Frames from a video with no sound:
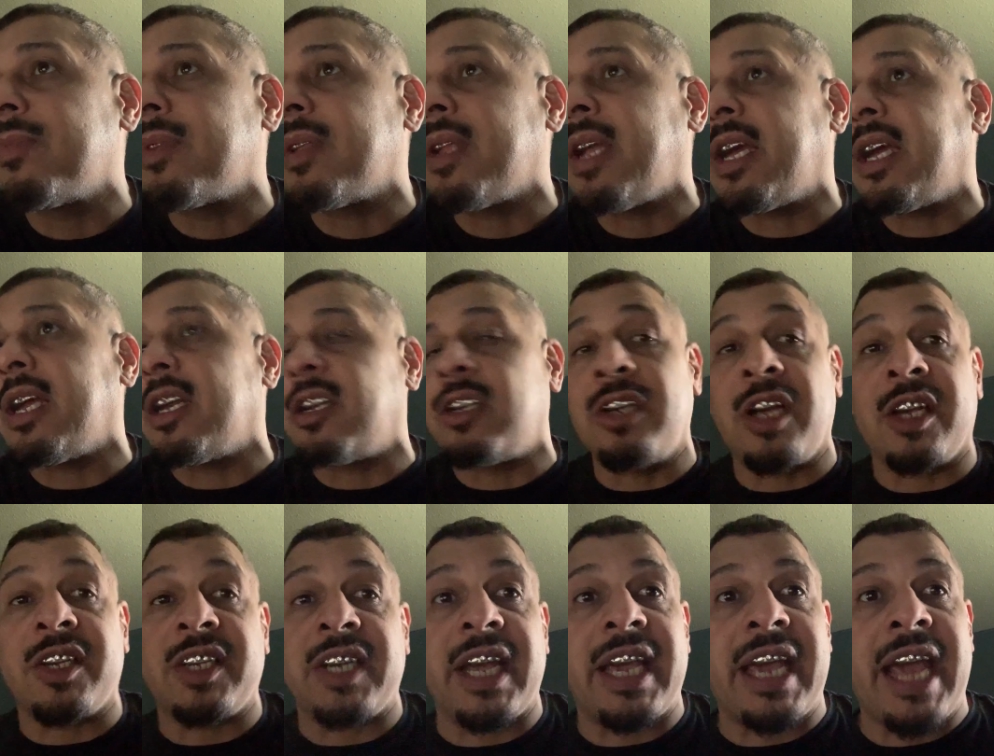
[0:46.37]
Like,
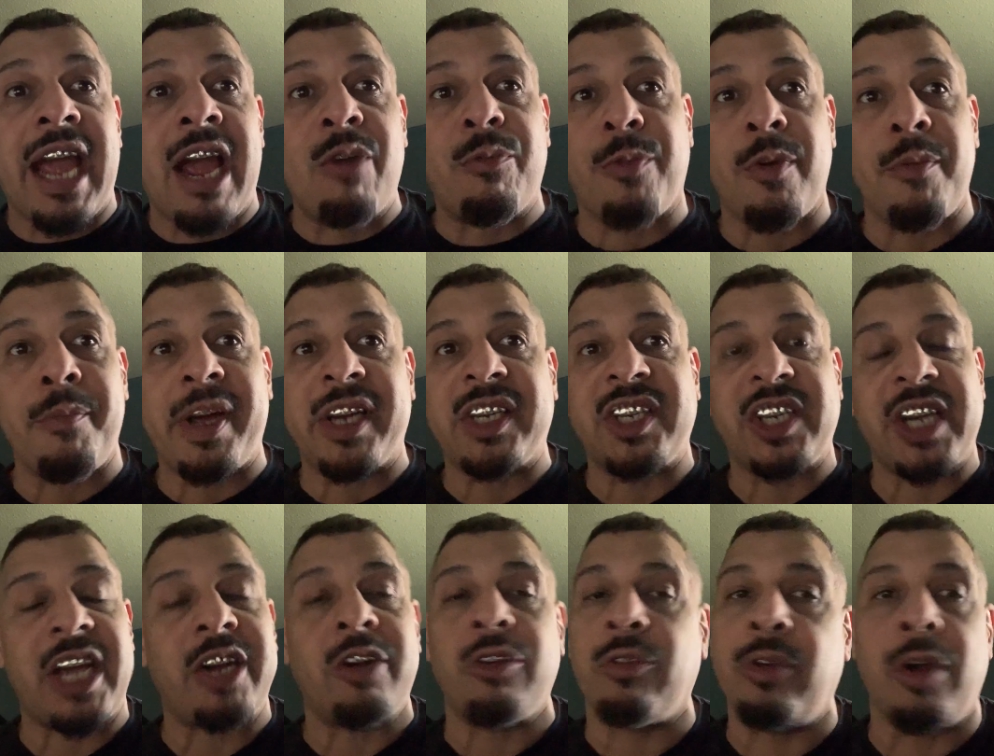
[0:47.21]
does it count for my
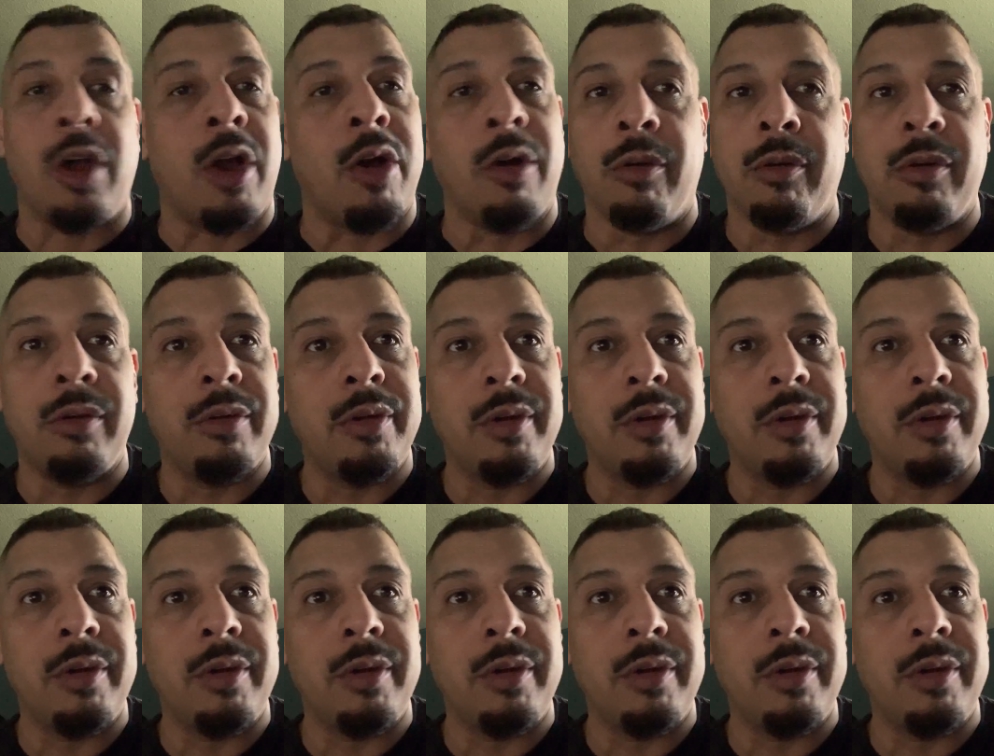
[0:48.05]
channel? No.